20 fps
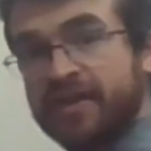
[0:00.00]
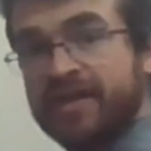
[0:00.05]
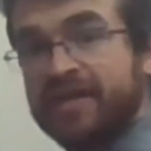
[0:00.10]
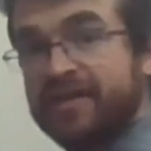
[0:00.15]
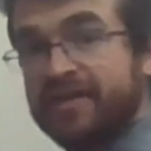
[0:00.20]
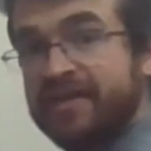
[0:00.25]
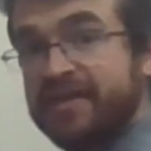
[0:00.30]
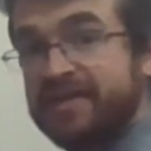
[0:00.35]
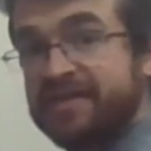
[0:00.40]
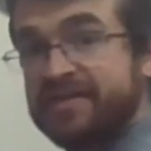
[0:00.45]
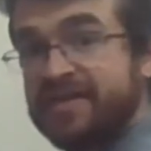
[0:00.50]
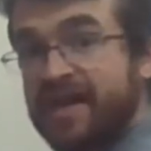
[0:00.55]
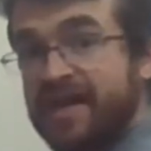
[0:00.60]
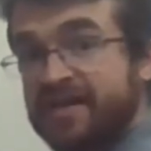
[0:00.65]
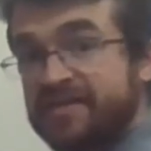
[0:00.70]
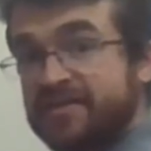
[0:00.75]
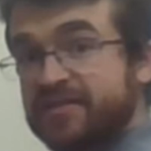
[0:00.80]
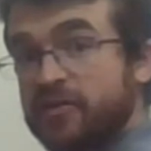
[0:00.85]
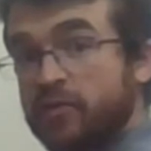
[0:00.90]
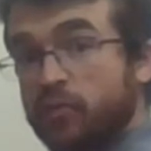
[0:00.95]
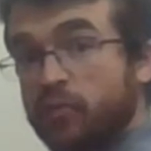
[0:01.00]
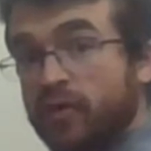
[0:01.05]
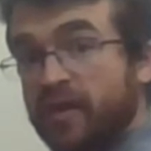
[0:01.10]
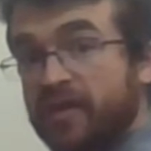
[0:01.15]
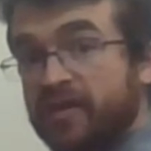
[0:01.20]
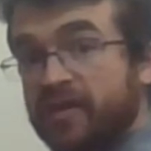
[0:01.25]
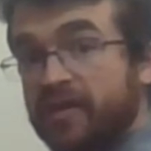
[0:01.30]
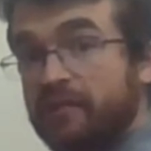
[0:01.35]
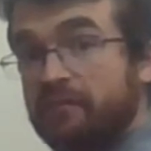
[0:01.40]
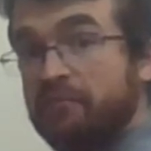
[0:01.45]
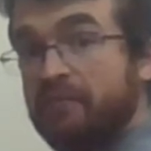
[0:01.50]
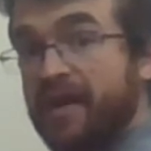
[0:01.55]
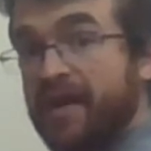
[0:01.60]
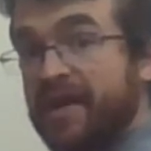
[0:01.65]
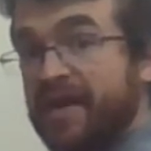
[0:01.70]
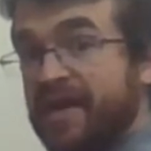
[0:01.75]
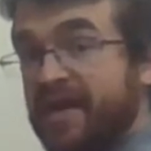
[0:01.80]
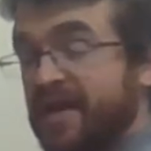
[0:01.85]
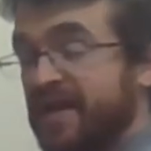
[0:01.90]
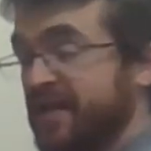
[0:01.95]
the desk with my
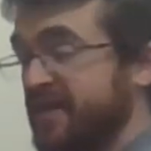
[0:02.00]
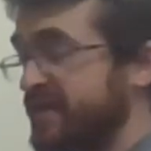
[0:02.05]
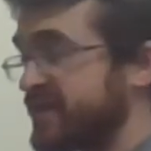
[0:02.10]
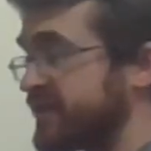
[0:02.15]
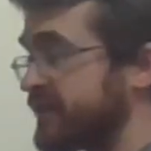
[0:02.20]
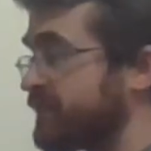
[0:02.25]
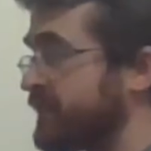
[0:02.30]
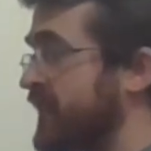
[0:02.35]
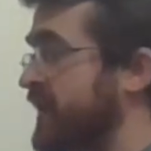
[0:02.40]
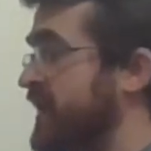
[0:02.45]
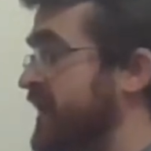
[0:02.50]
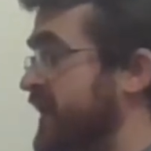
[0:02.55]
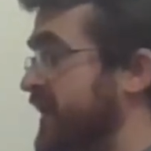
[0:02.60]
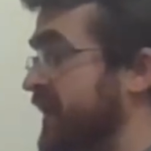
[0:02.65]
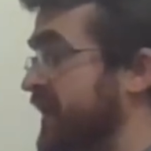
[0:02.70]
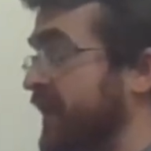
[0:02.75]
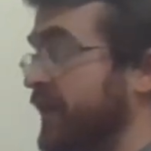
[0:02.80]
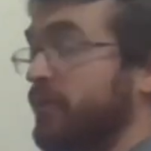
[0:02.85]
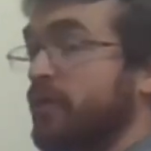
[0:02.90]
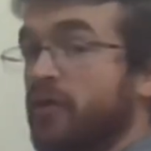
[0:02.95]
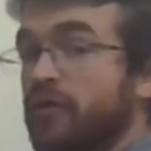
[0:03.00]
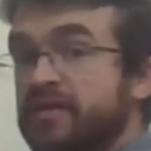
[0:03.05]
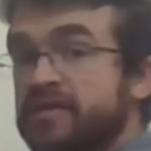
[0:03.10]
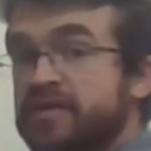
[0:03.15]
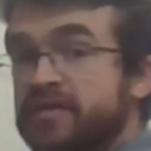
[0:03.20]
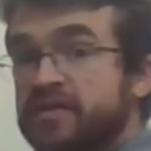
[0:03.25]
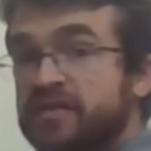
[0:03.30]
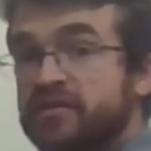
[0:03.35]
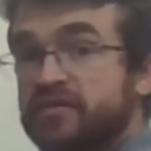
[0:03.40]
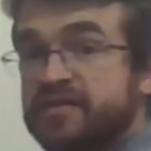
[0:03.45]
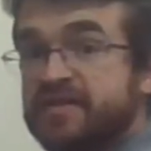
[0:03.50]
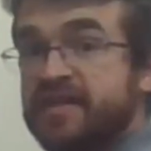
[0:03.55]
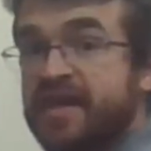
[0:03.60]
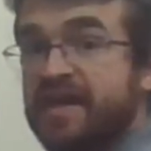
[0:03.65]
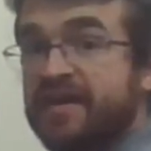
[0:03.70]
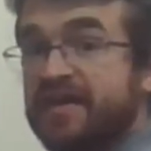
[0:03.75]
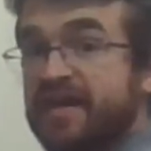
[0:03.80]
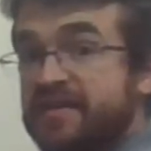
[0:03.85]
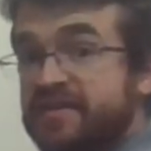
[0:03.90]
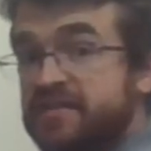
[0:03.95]
hands, and I'm going to use
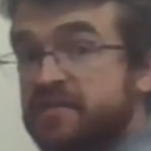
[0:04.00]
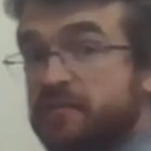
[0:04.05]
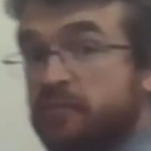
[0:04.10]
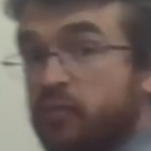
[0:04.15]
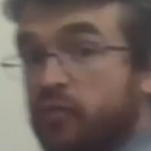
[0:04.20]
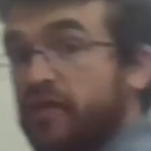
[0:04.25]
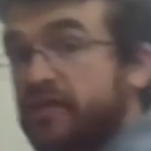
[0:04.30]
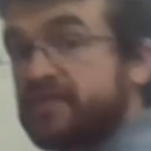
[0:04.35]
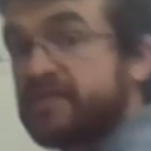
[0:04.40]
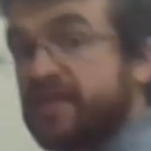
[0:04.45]
that as support to